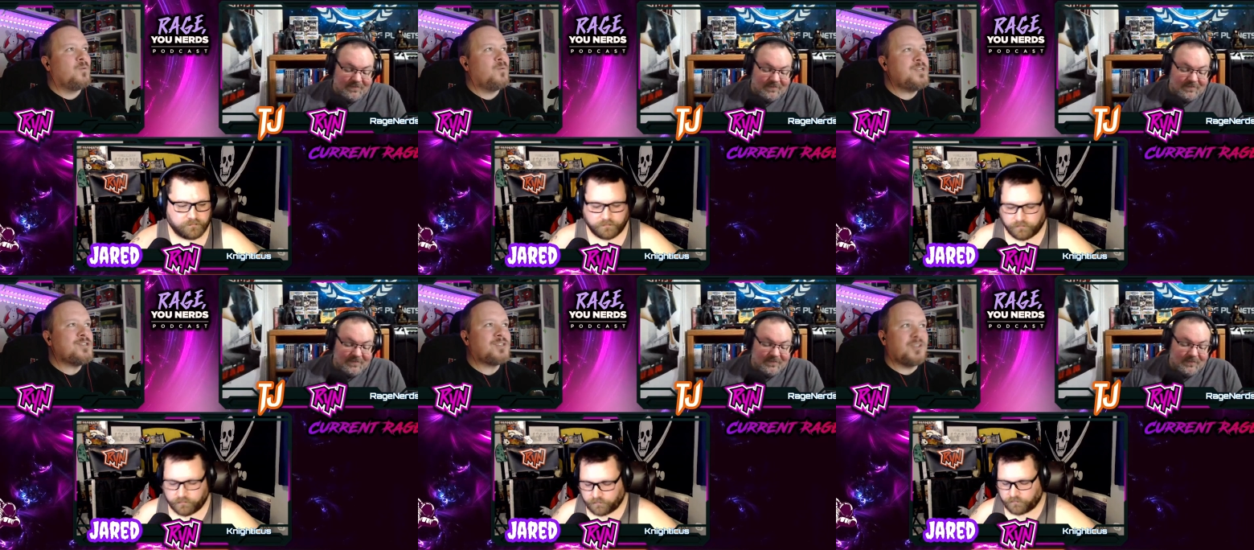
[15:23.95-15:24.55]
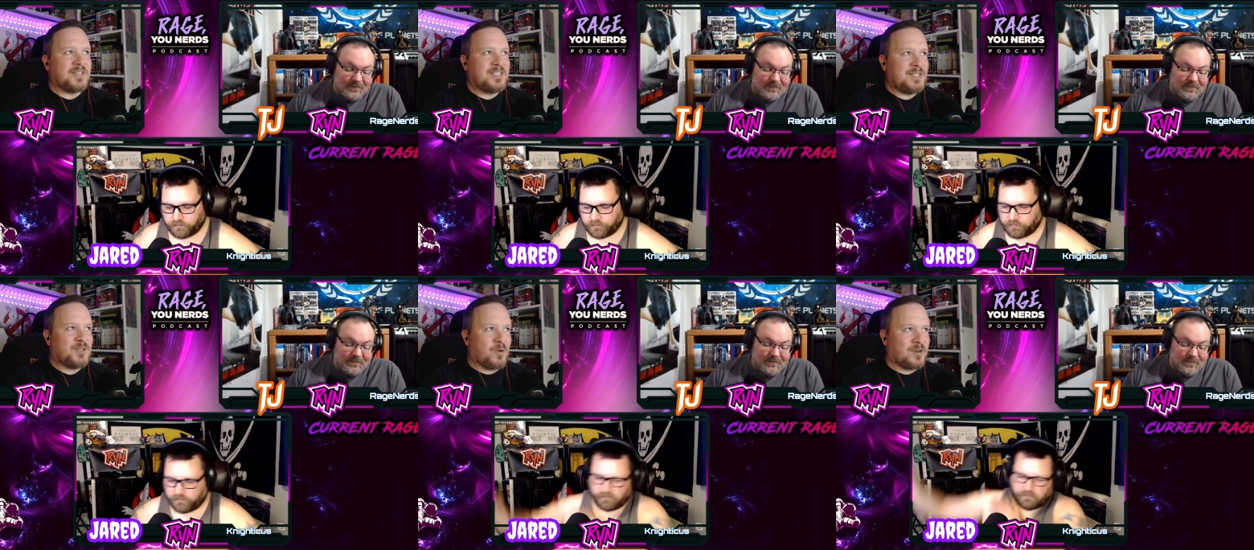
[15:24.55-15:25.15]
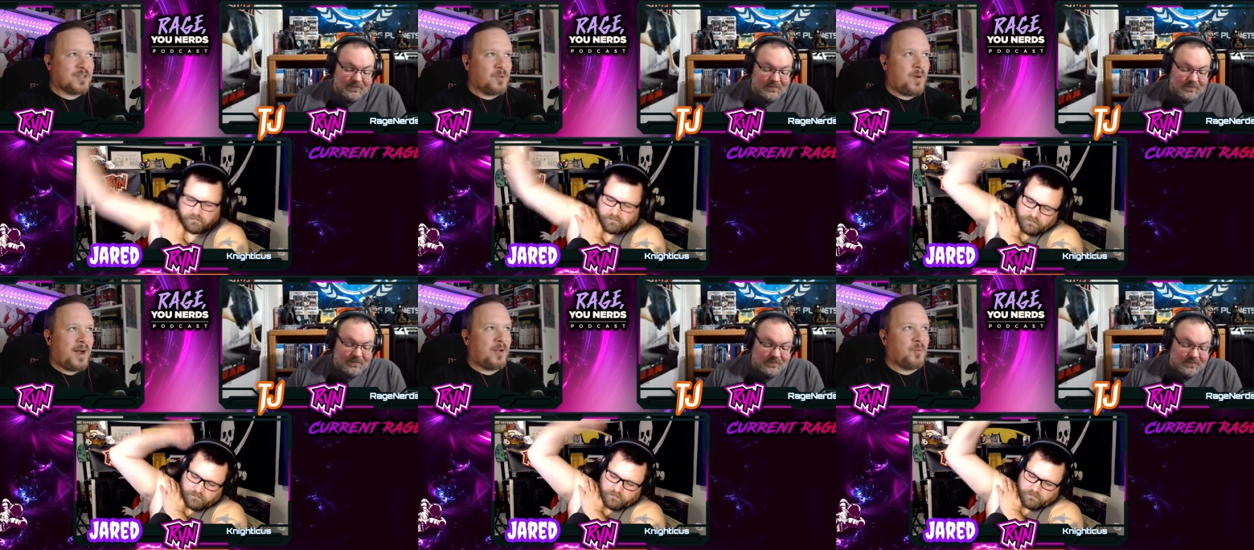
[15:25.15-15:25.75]
Speaker 1: We just took a detour into the
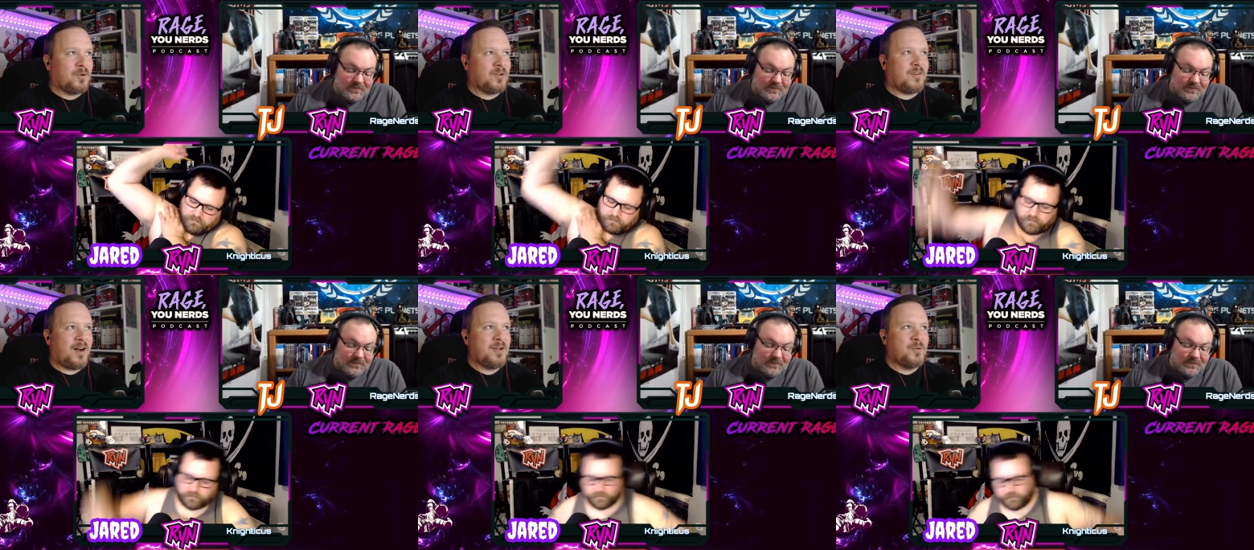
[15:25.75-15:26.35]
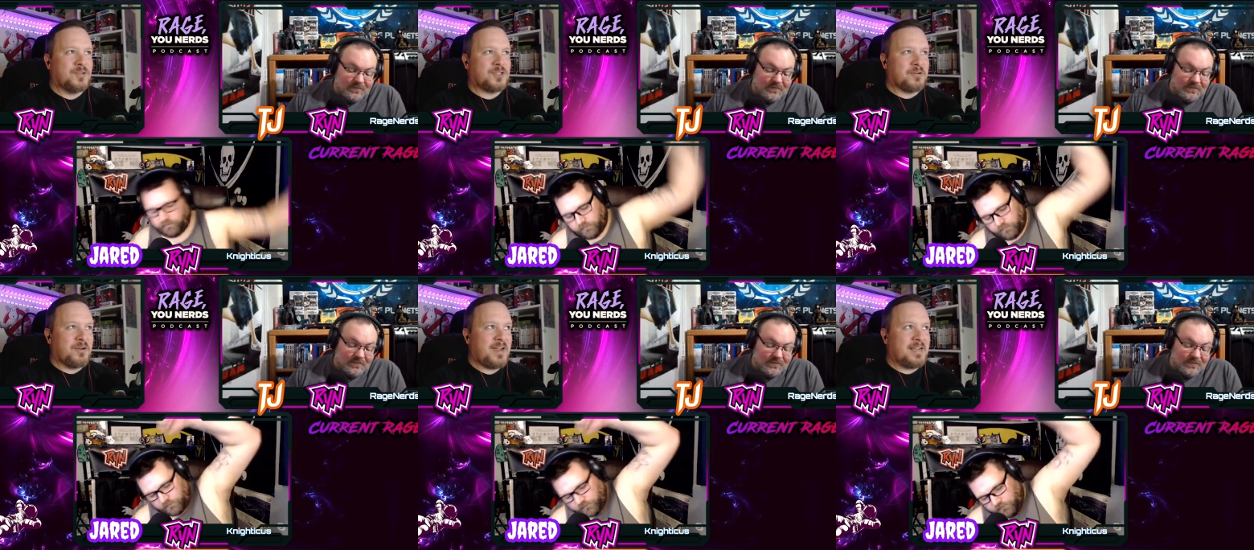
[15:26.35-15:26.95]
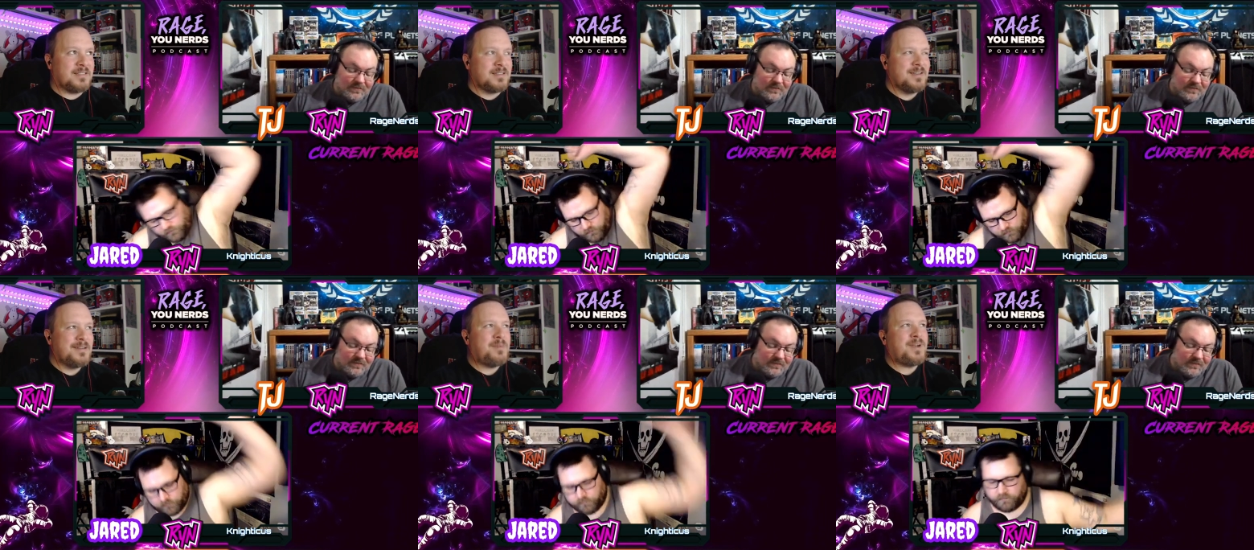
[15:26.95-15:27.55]
wild world of Hollywood charades,
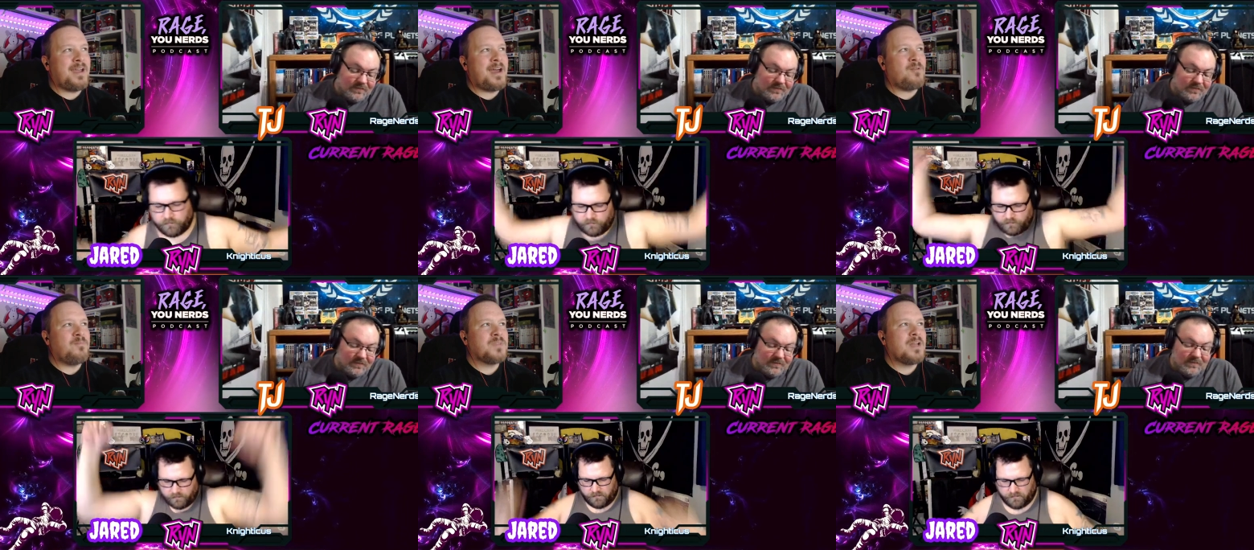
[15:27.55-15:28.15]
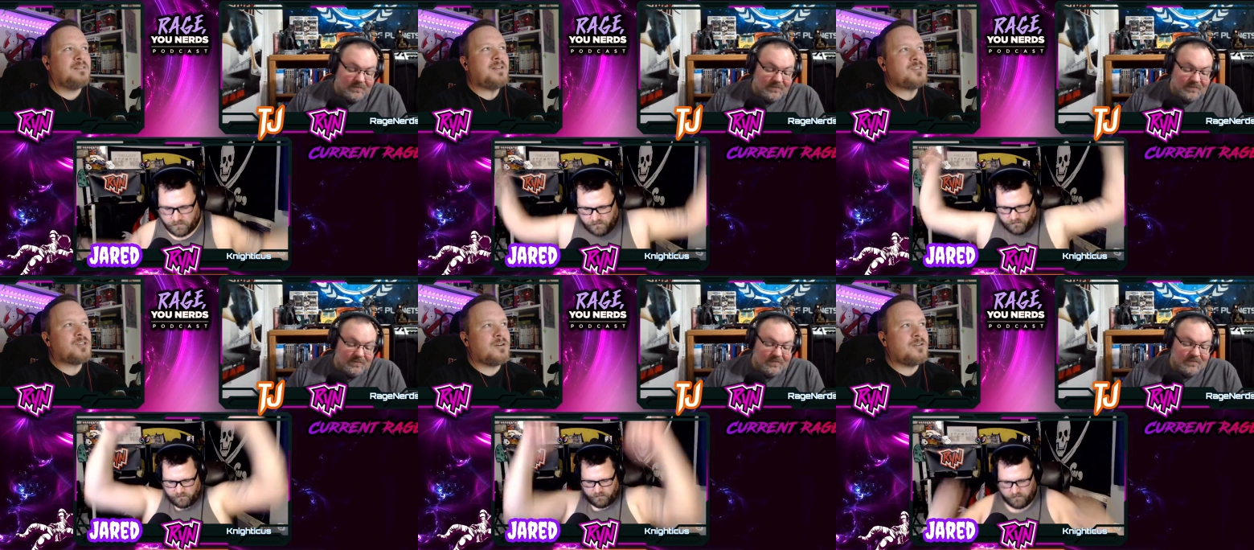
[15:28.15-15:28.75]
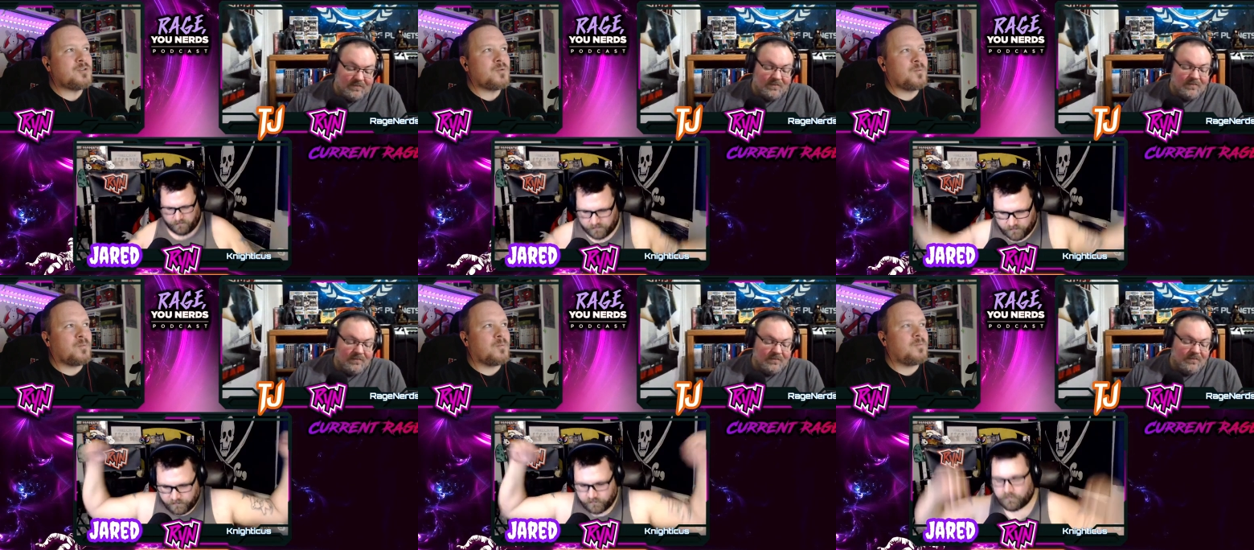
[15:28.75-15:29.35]
but now let's turn to
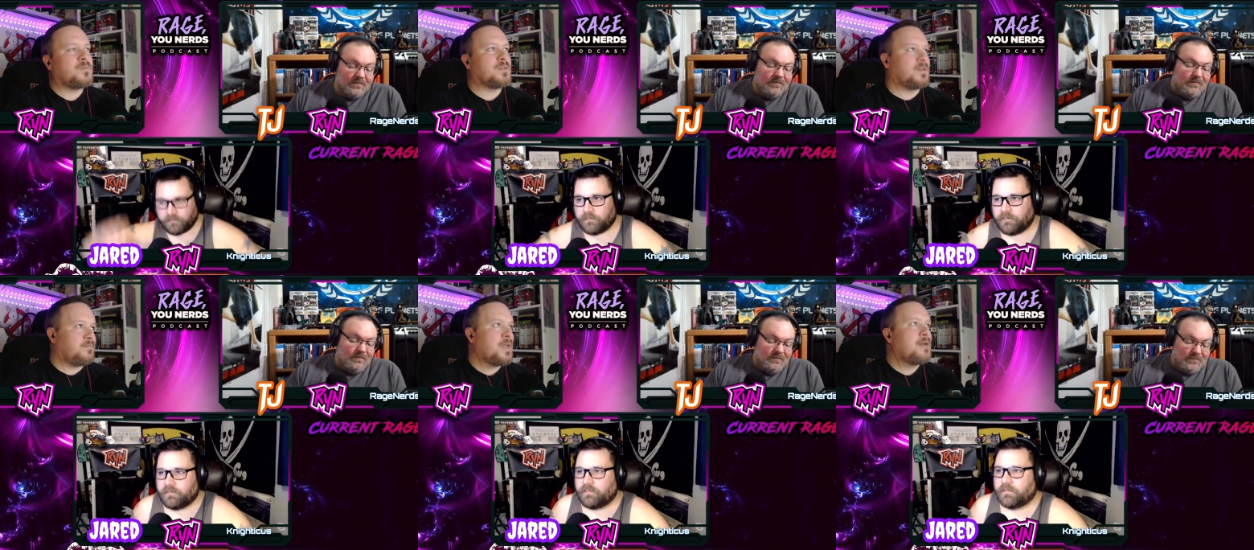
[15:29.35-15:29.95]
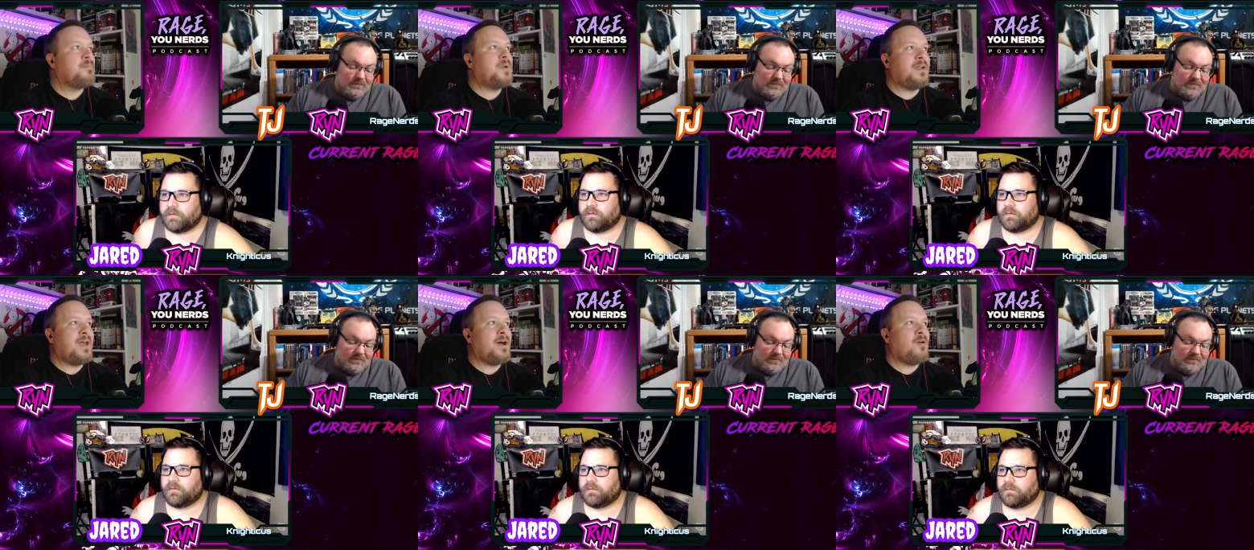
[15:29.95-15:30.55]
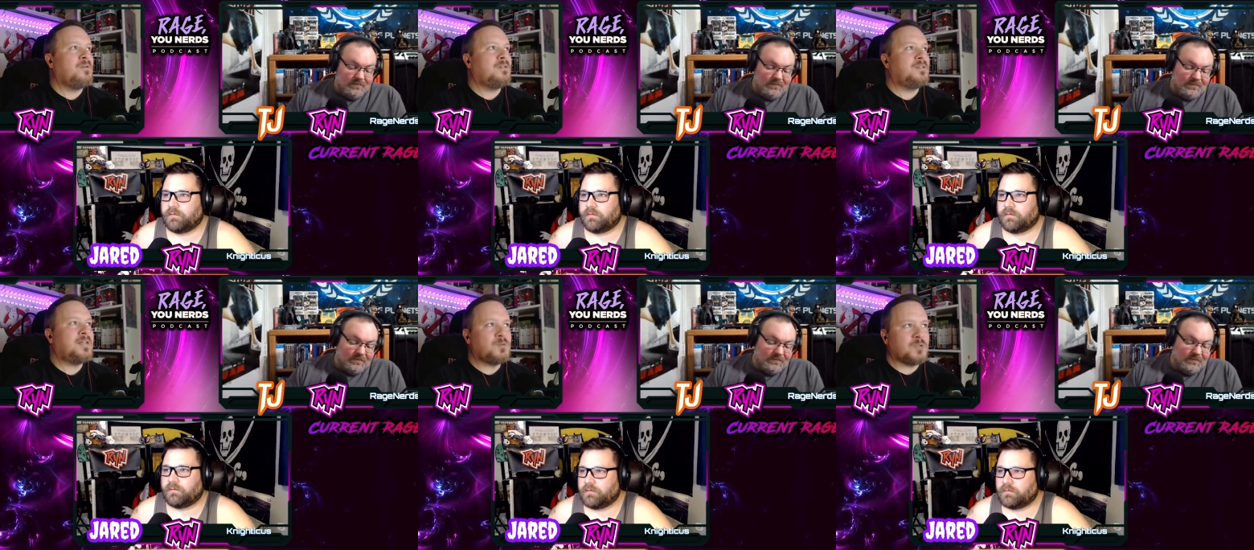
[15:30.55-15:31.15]
the but now
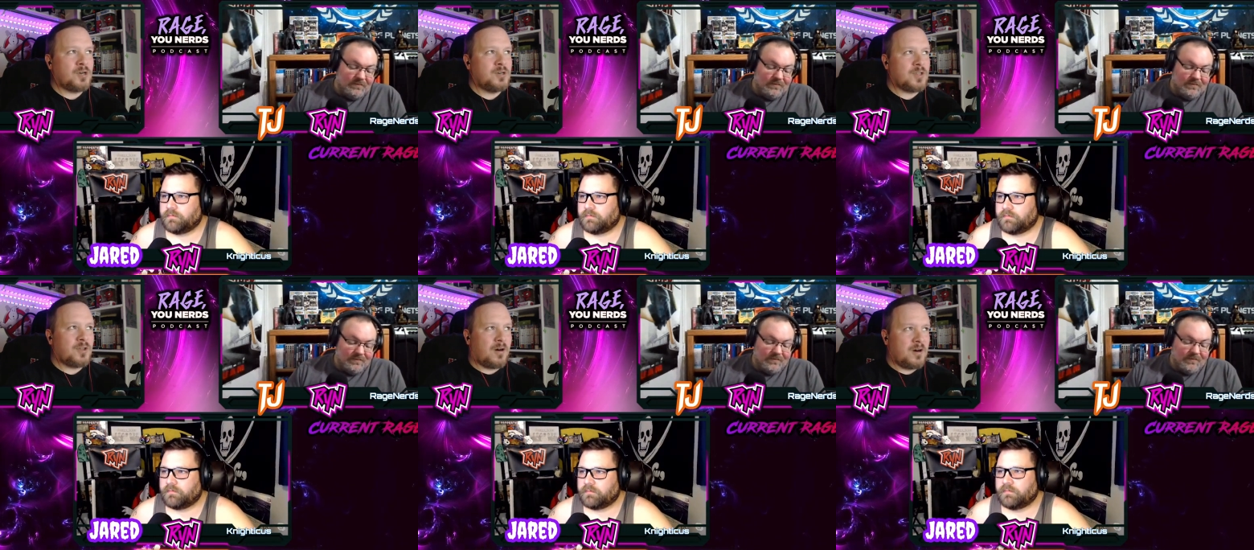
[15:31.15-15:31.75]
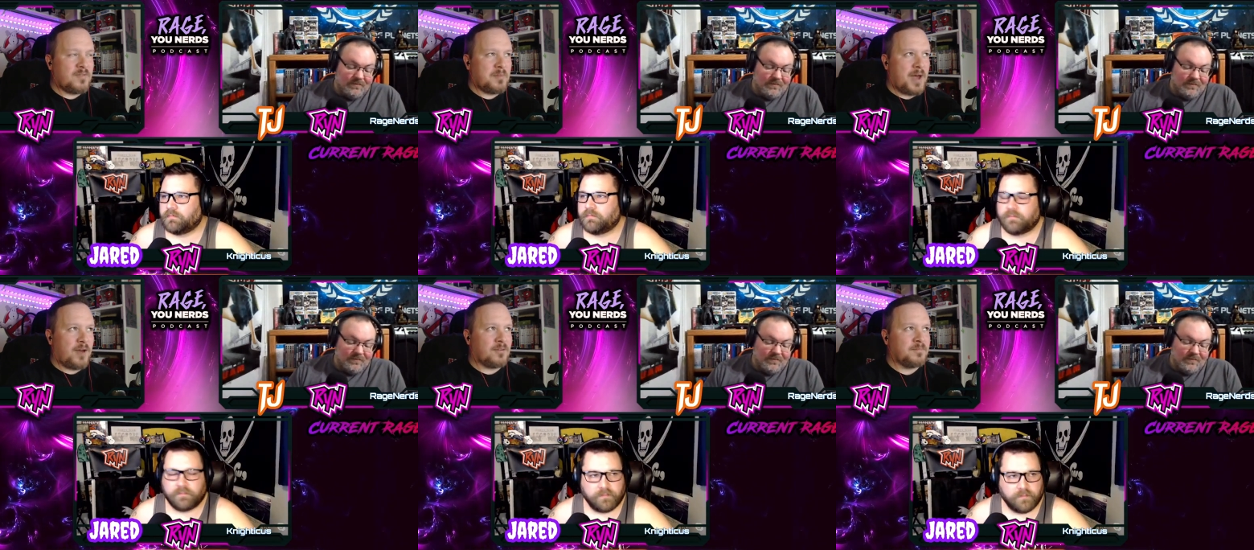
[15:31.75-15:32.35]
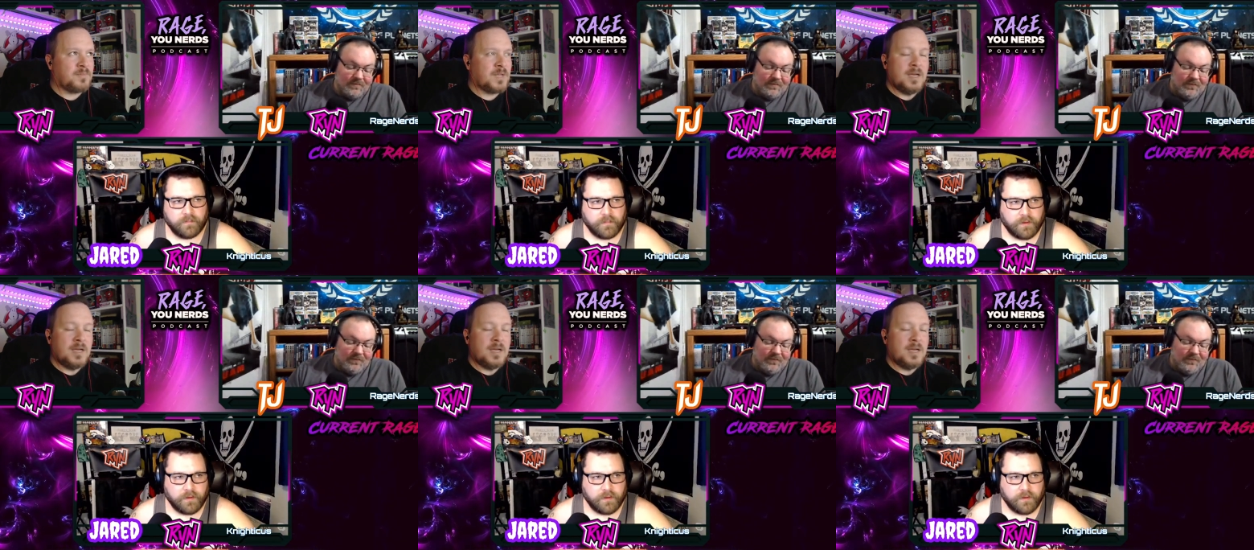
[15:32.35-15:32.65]
let's return to the heart of the matter.